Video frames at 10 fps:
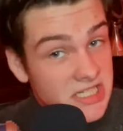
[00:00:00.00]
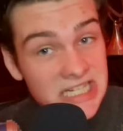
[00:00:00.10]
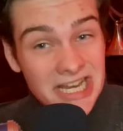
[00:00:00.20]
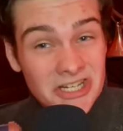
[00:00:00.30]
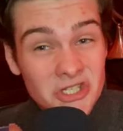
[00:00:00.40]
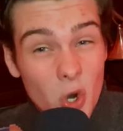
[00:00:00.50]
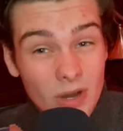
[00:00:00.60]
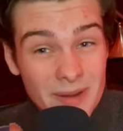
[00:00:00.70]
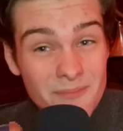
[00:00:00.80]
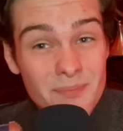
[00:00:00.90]
Connections are
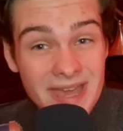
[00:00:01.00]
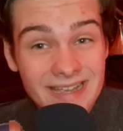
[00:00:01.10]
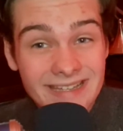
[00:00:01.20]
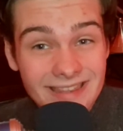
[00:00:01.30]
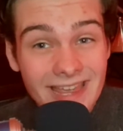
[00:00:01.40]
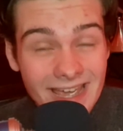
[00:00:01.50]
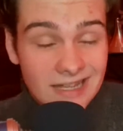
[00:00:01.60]
a big thing.